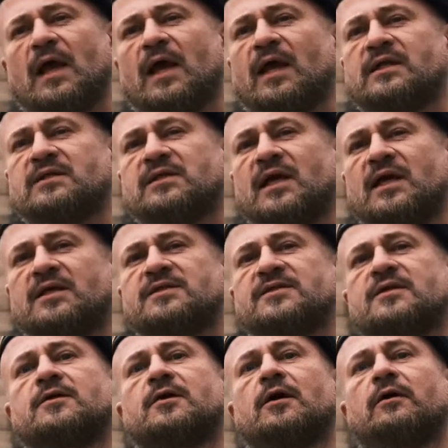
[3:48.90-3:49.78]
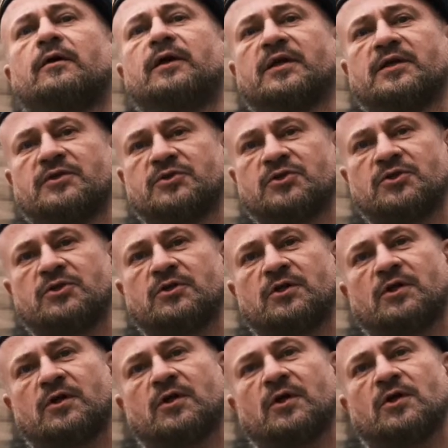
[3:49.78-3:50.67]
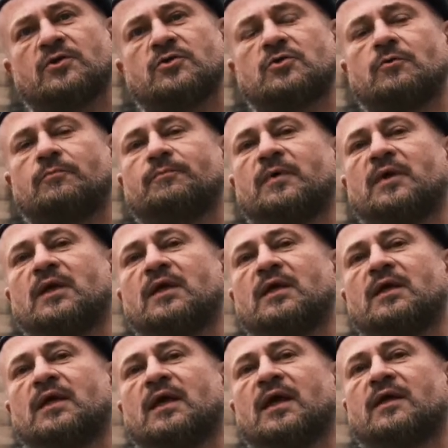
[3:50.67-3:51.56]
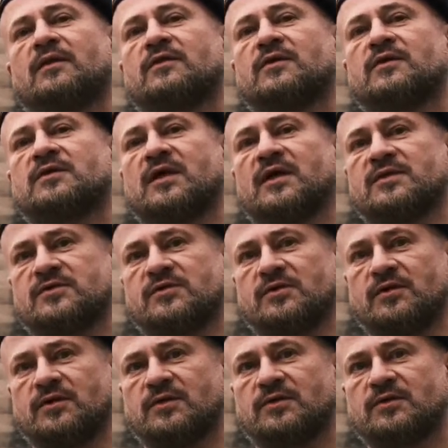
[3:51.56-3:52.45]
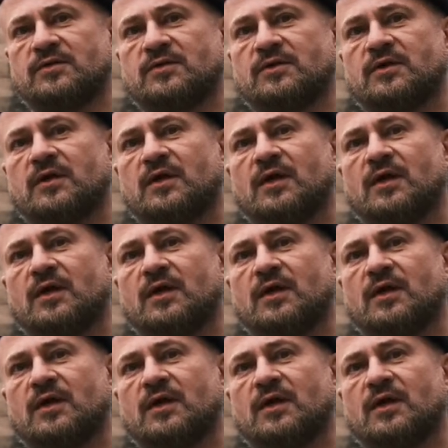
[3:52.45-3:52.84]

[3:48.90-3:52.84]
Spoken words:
It takes courage to be in the desert.